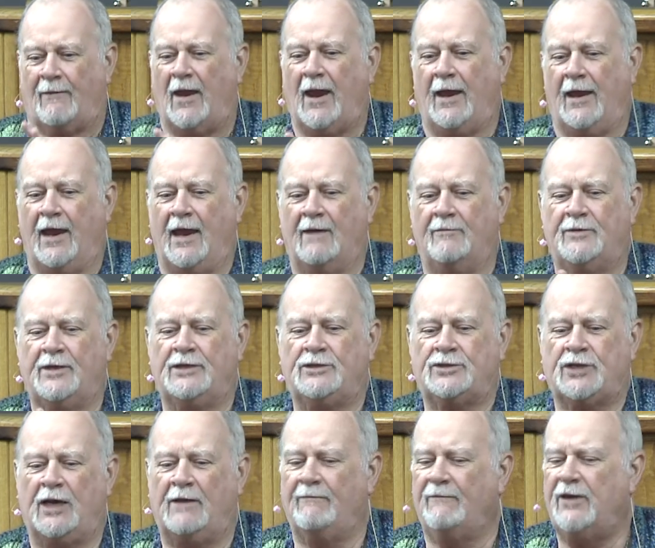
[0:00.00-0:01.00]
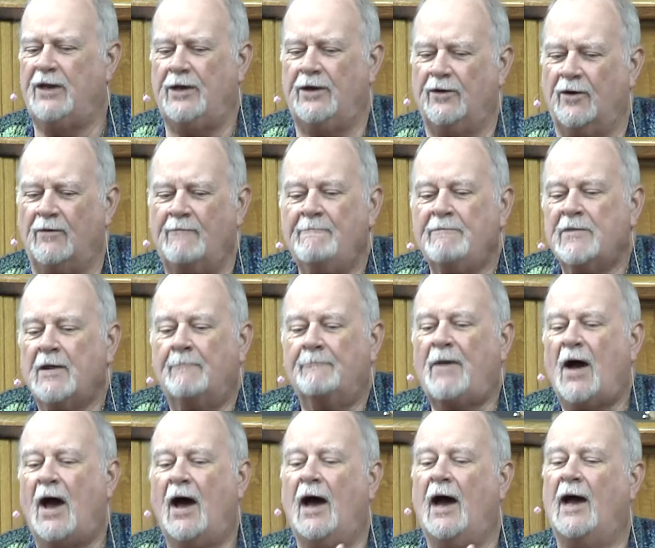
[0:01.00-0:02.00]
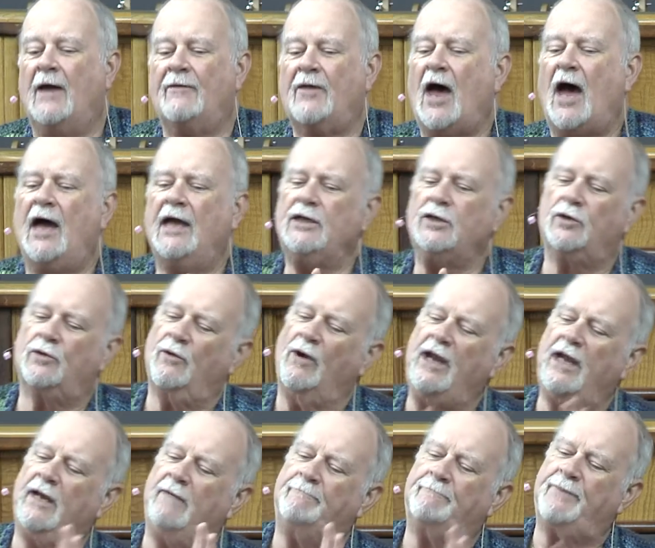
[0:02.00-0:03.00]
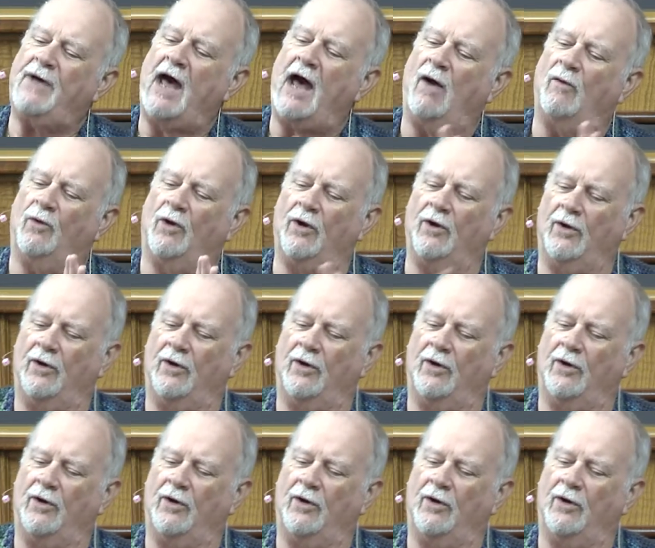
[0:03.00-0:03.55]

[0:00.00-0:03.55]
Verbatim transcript: which made the heavens and the earth by thy great